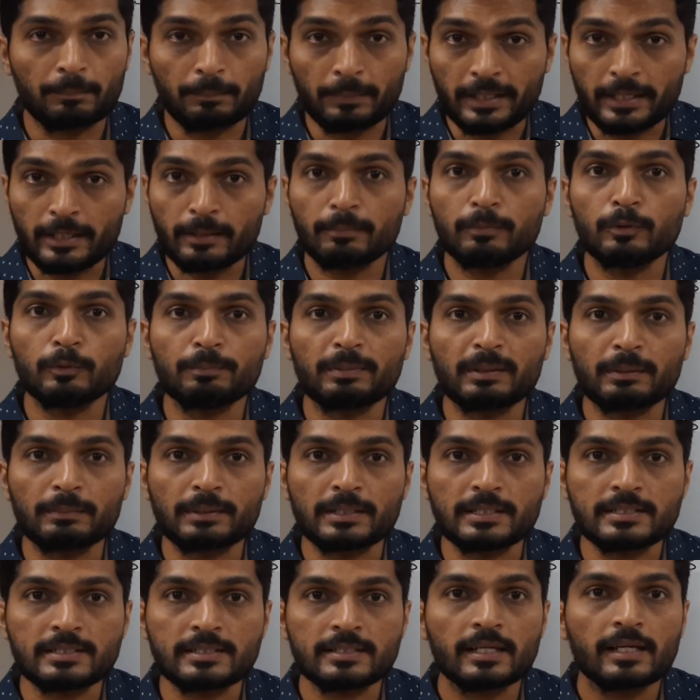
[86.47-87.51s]
BWP
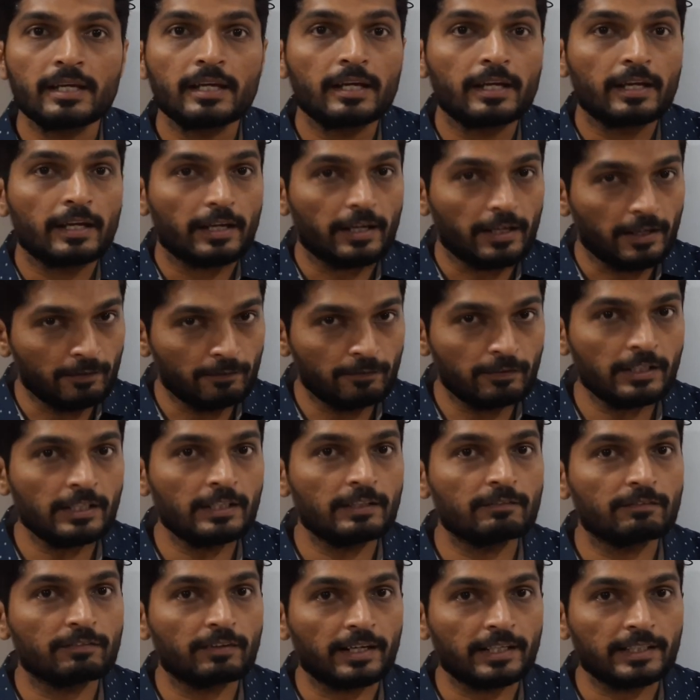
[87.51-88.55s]
means every
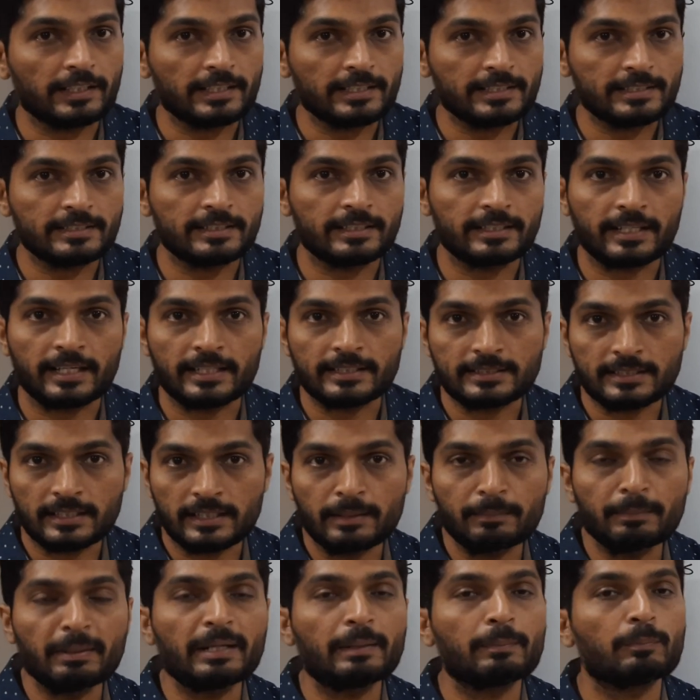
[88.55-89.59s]
infinite set has a
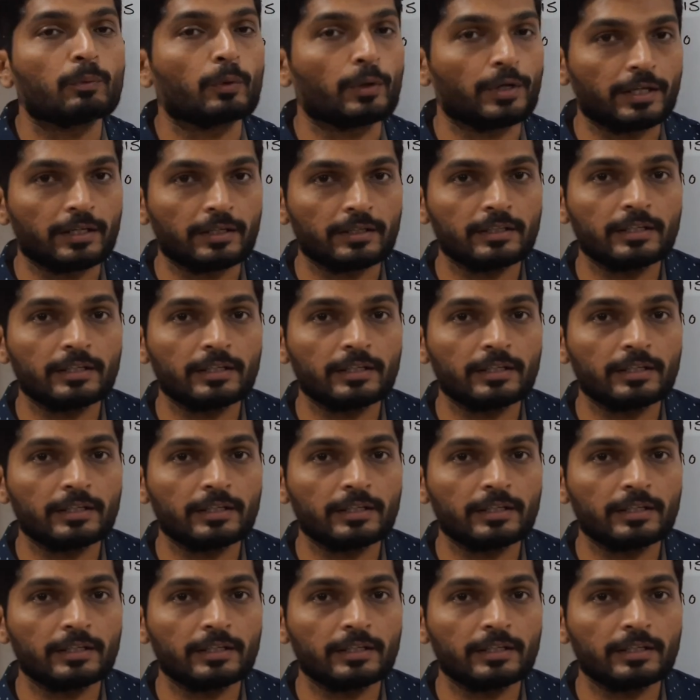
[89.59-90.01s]
limit point.